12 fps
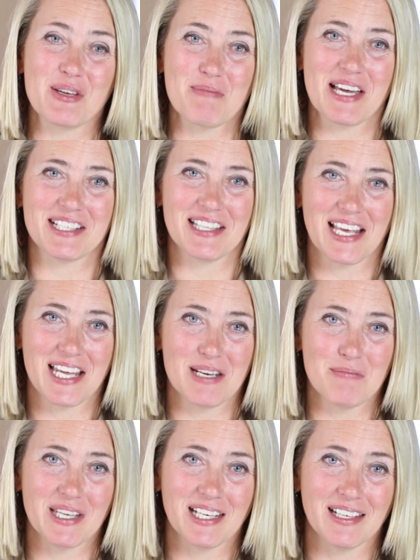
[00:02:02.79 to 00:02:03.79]
get back to that in
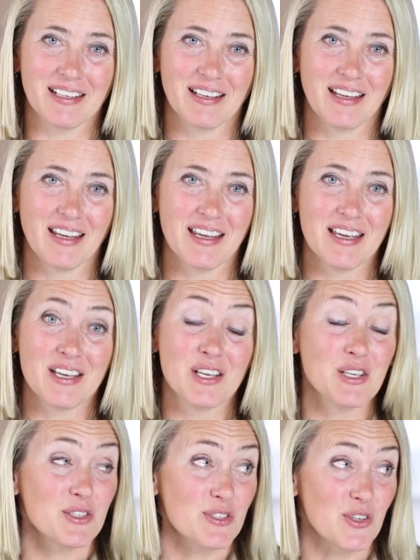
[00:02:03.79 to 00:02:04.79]
a minute.
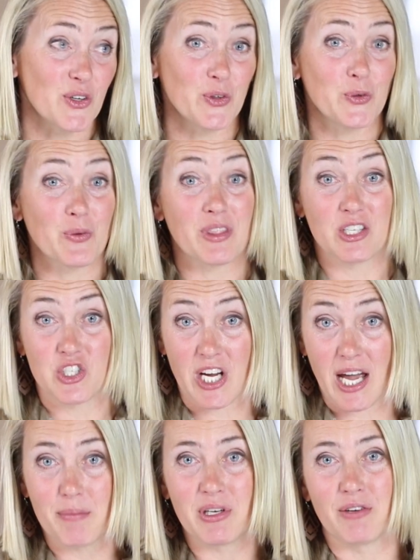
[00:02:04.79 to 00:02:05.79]
So, the
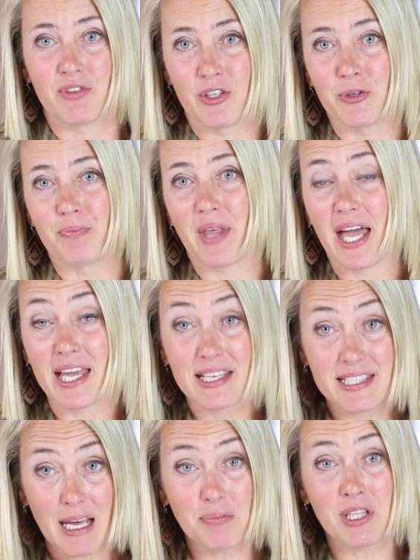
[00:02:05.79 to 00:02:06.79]
job interview. I
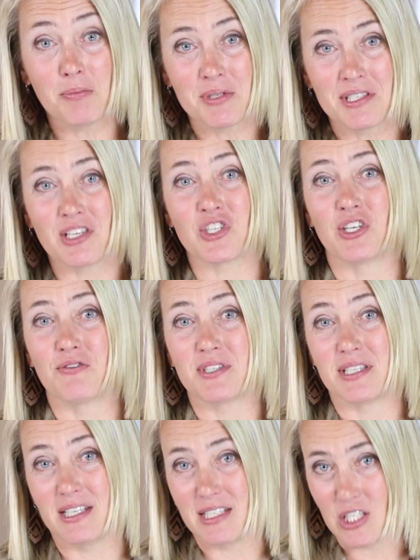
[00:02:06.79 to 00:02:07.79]
accepted the position of
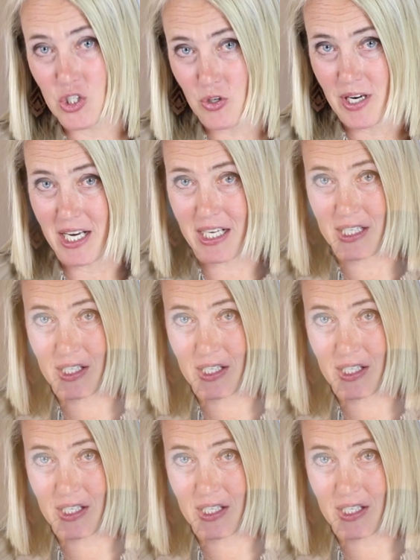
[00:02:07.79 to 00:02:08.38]
CET Training and